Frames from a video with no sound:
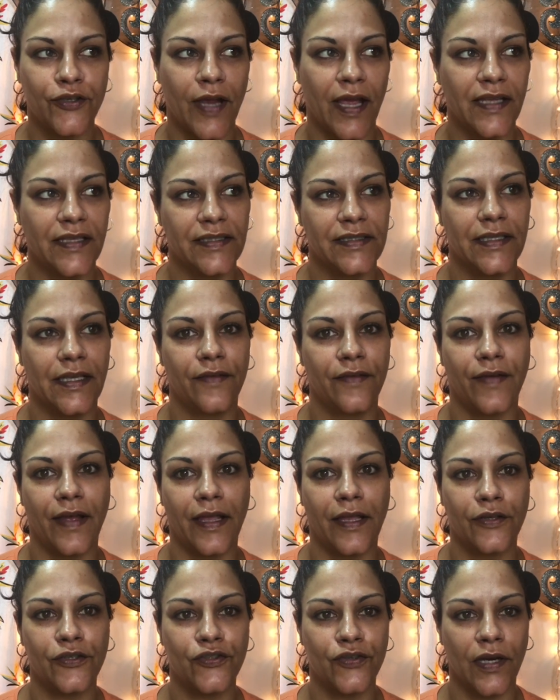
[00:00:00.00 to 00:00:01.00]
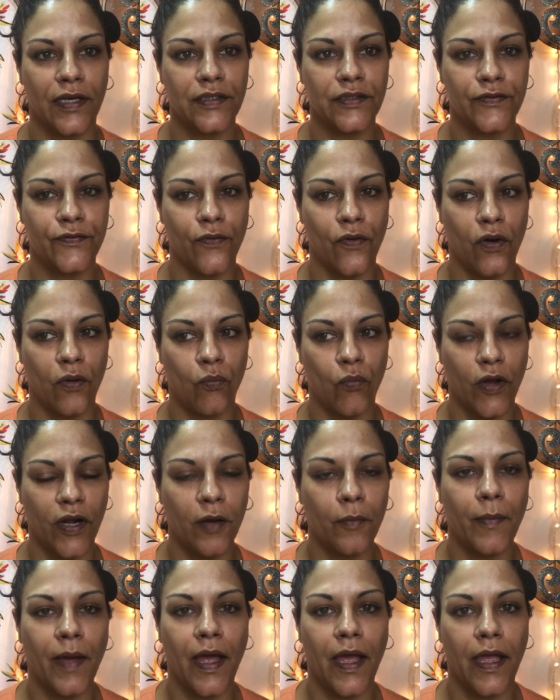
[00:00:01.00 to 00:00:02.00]
try and see if I can transform one
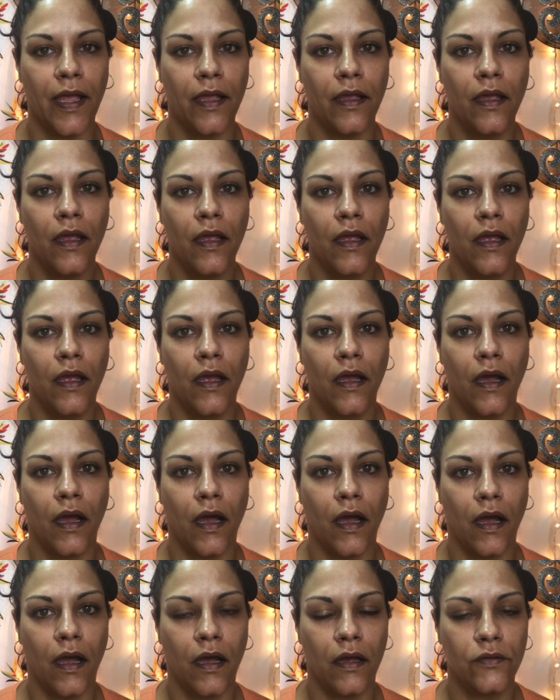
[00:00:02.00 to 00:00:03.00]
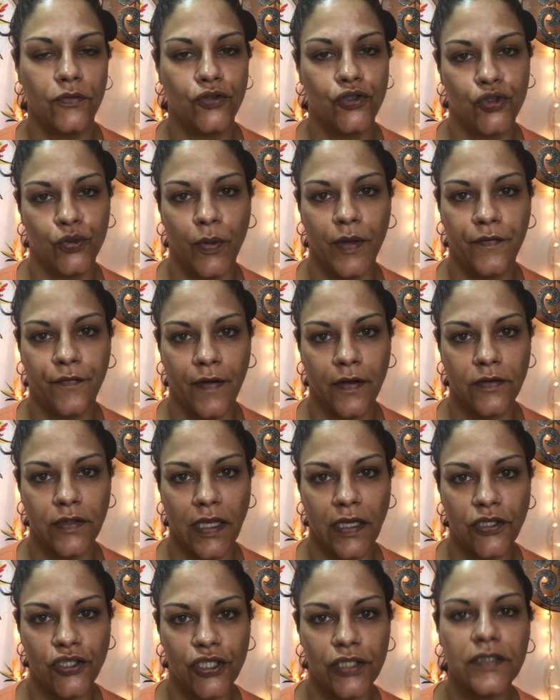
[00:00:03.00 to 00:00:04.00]
of my dewy
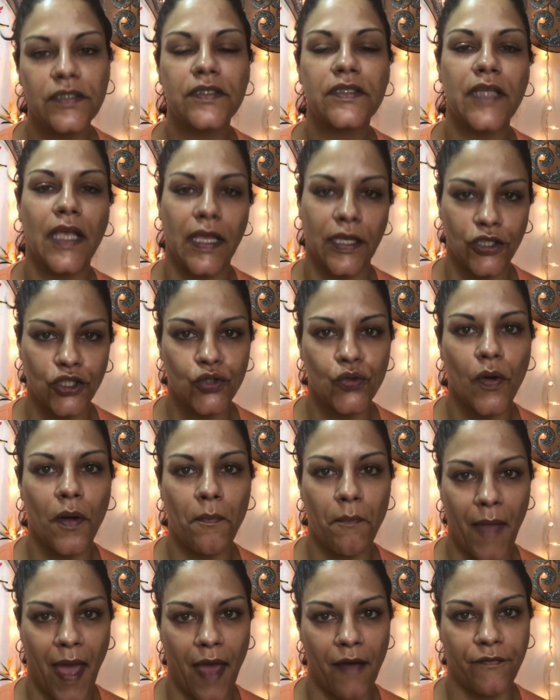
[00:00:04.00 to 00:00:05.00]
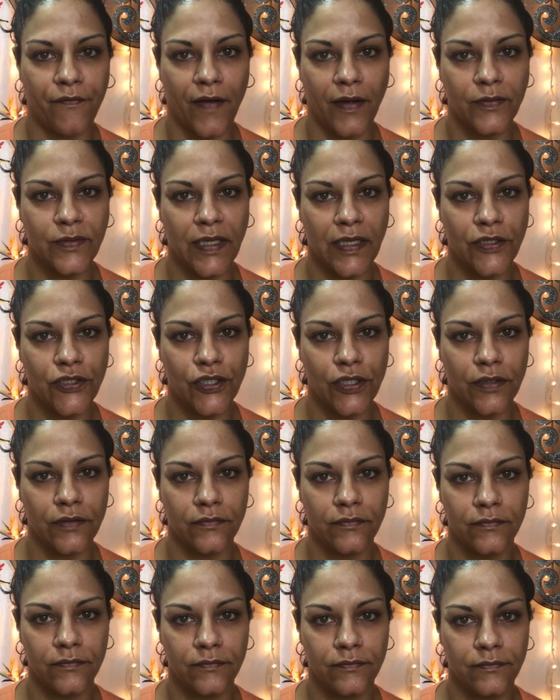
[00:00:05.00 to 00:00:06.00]
foundations into a matte
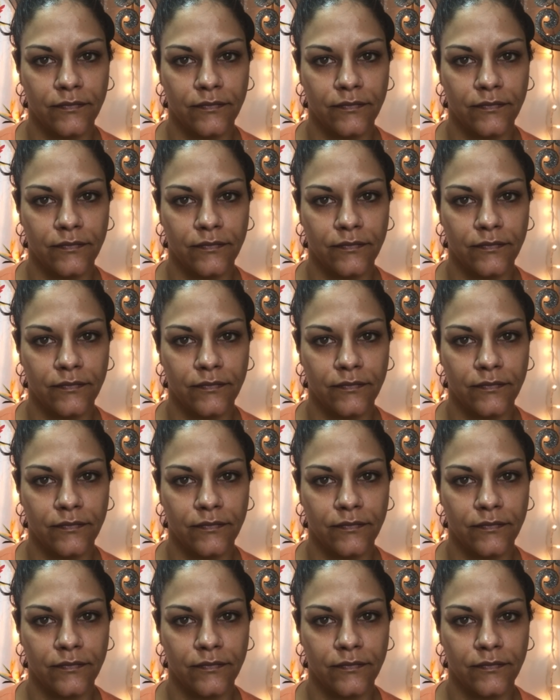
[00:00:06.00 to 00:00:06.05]
foundation.